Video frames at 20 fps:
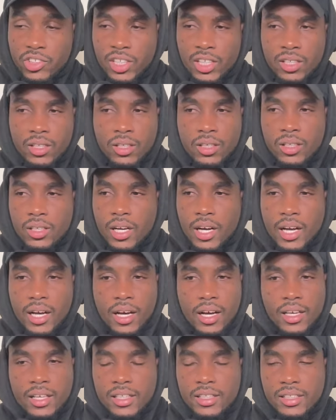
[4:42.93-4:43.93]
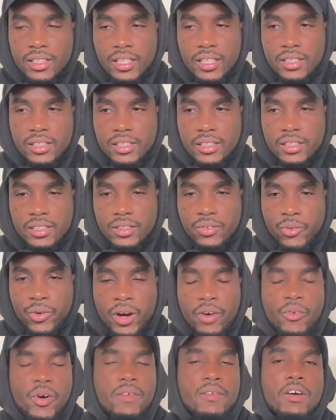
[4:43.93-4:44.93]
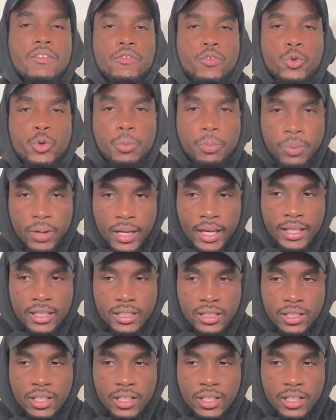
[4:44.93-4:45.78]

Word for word: You know, uh, it, it's we, we have a few players.